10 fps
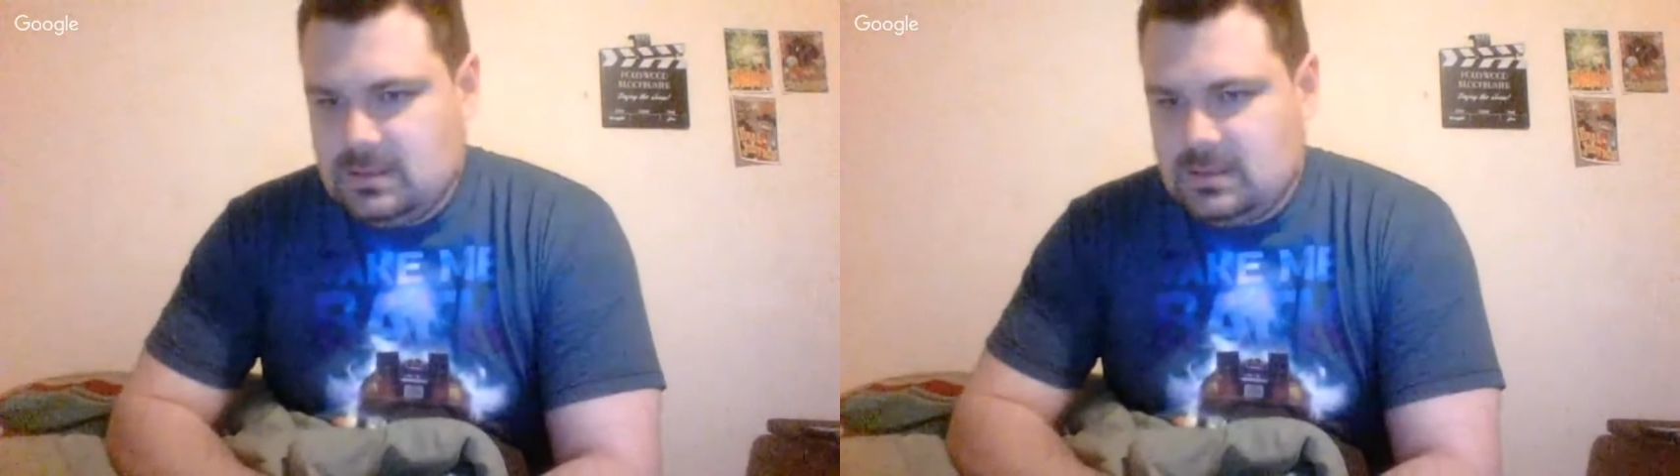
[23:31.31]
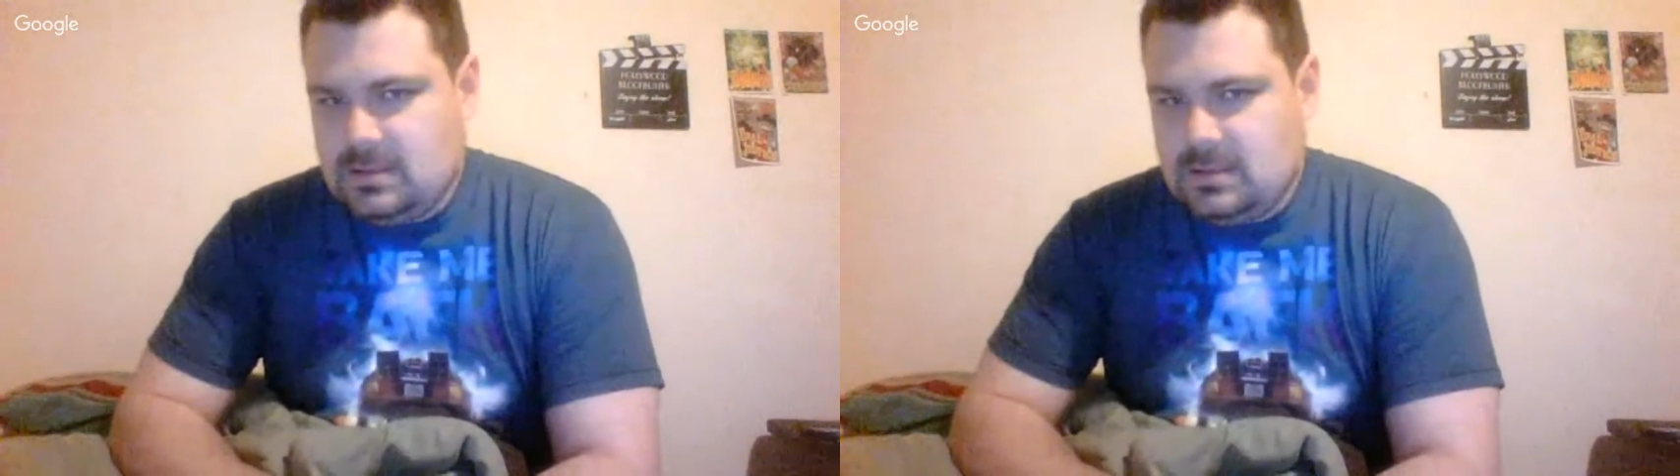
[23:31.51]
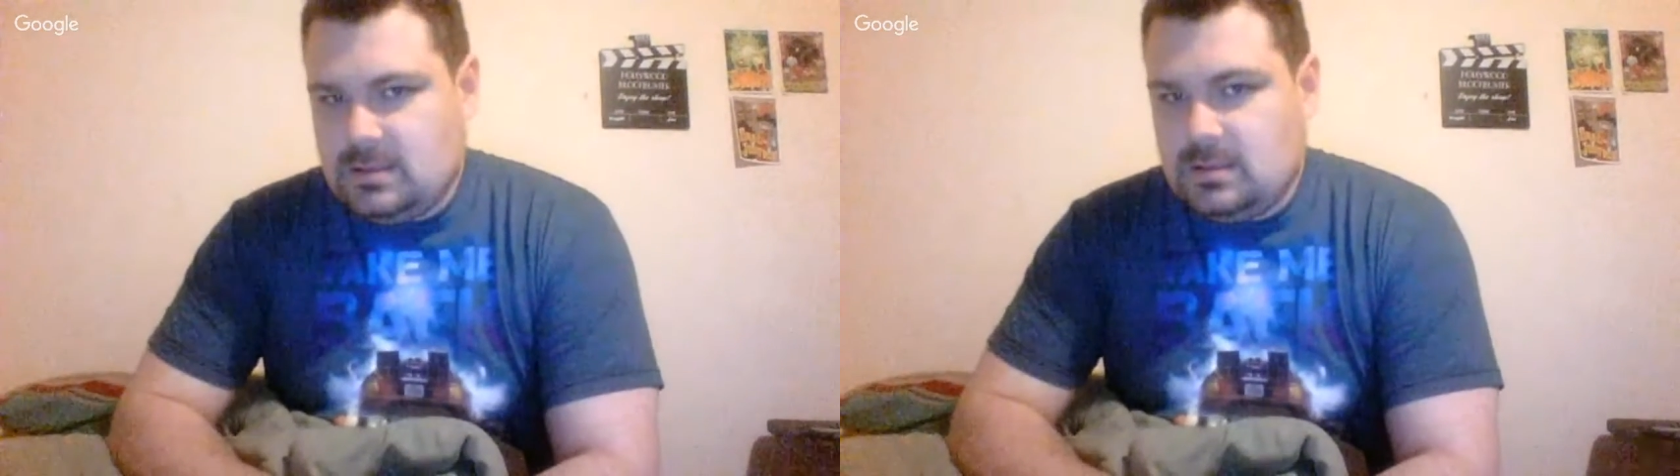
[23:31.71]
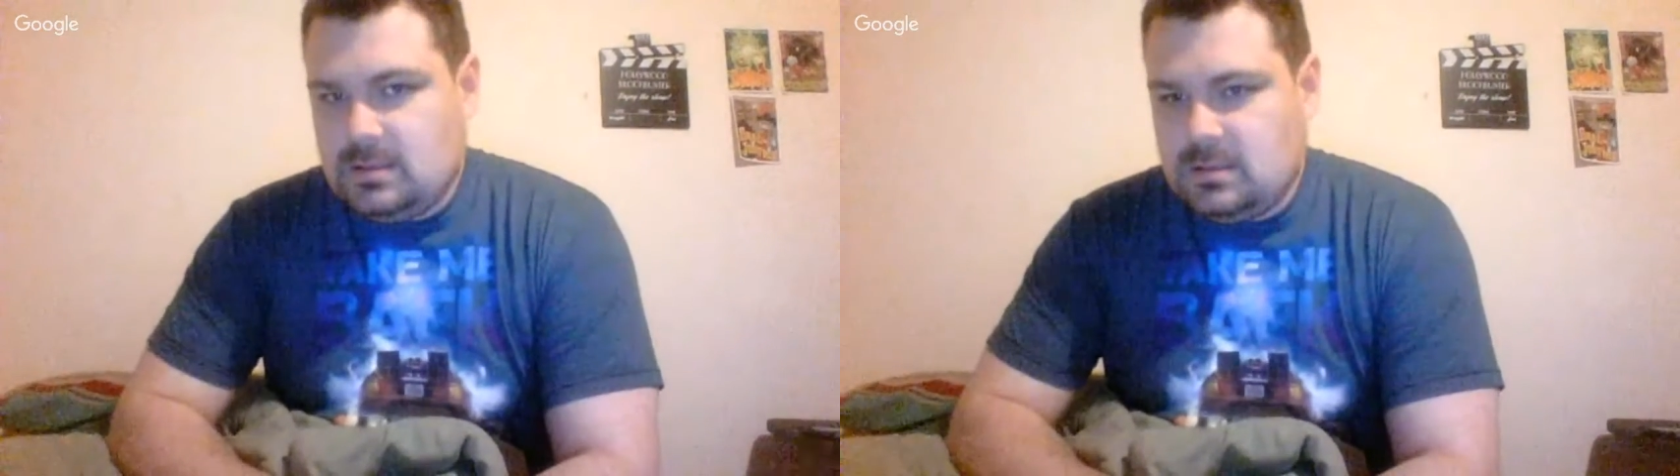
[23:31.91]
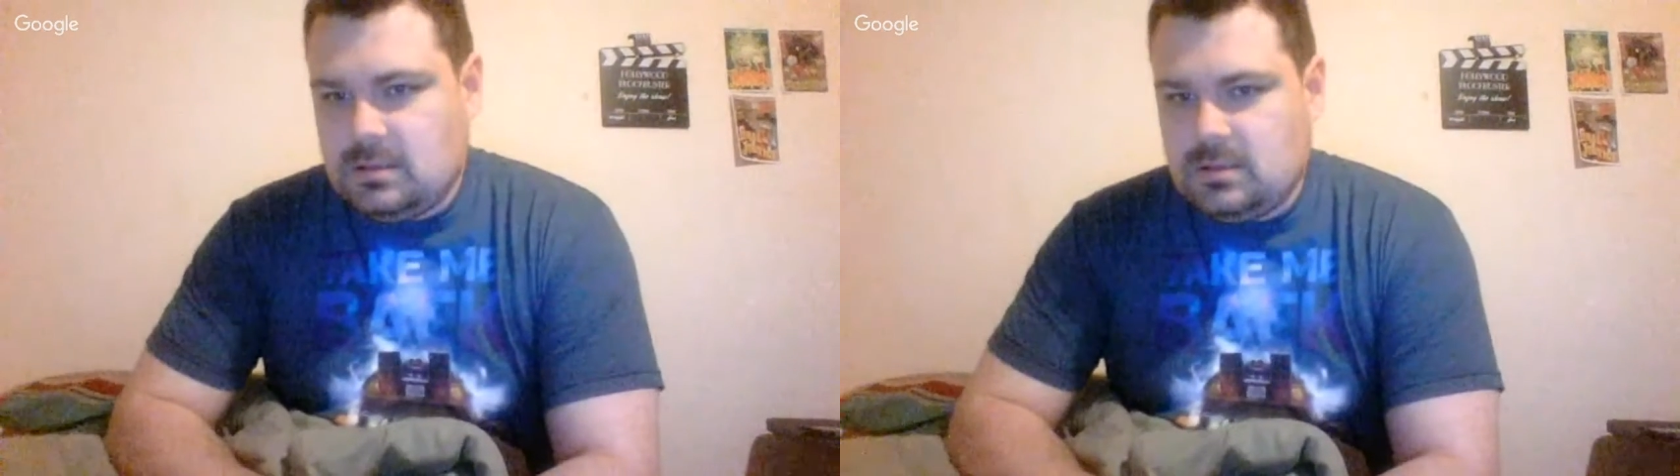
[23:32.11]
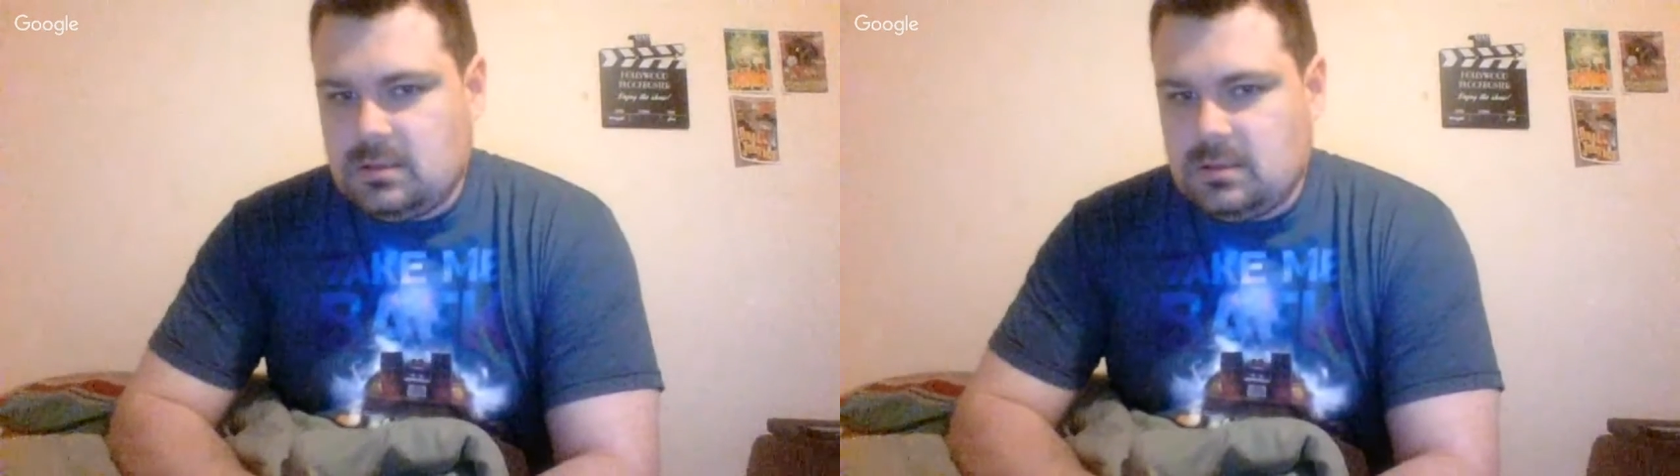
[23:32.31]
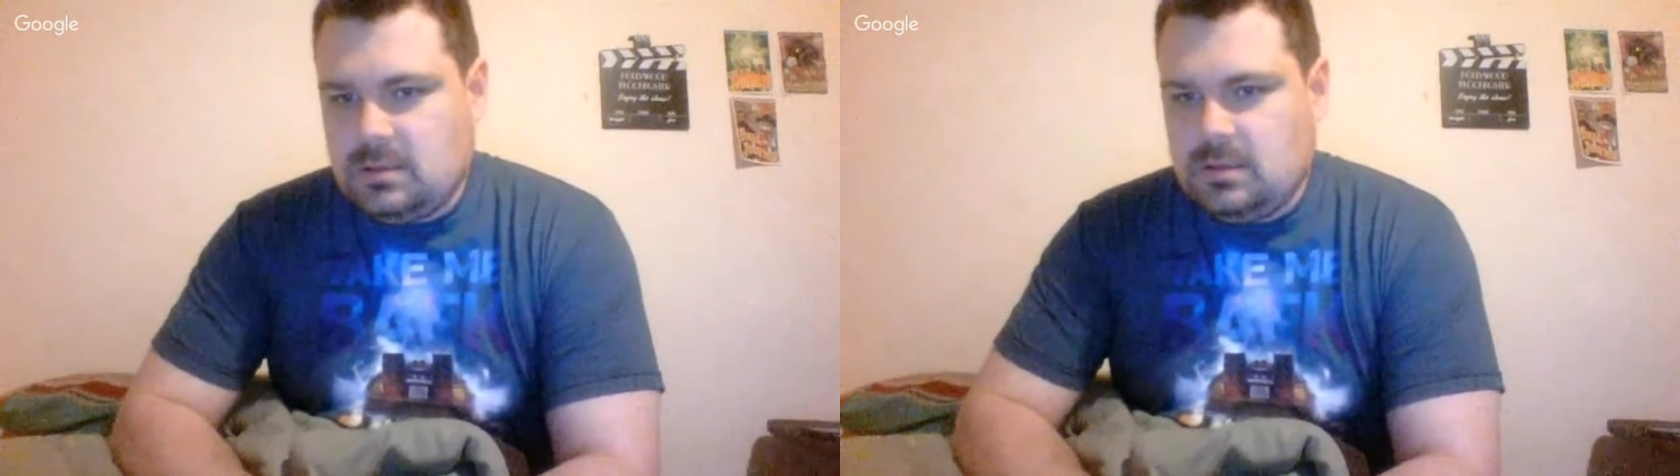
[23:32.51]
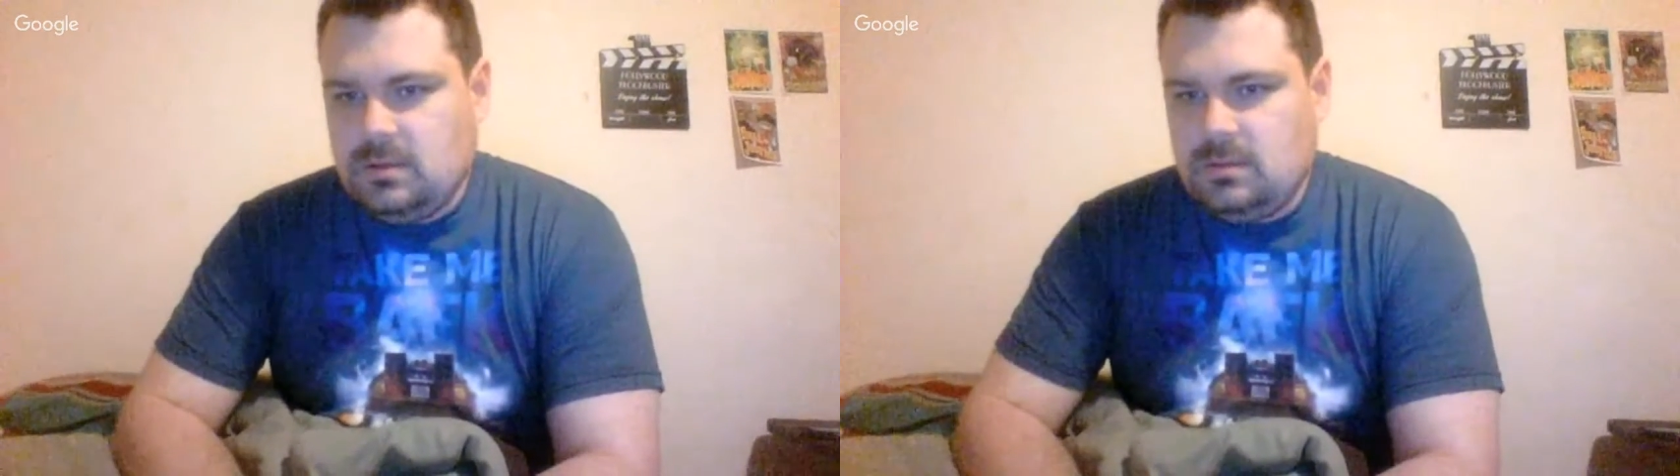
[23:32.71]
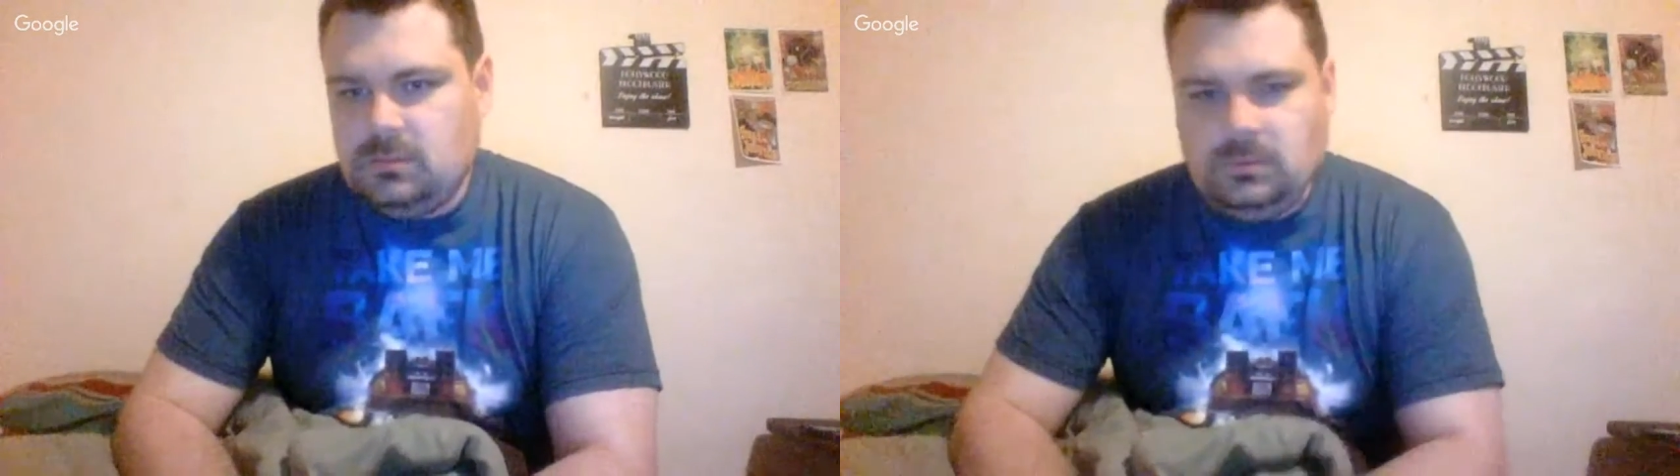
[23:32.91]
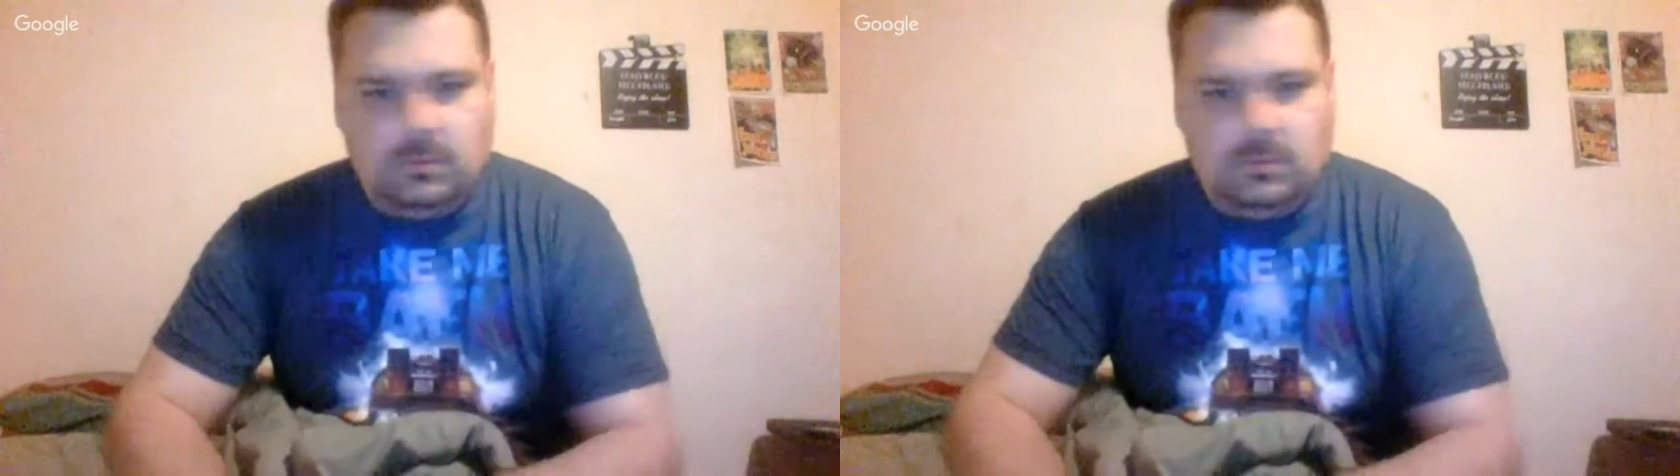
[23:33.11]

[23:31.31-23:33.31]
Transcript: I've had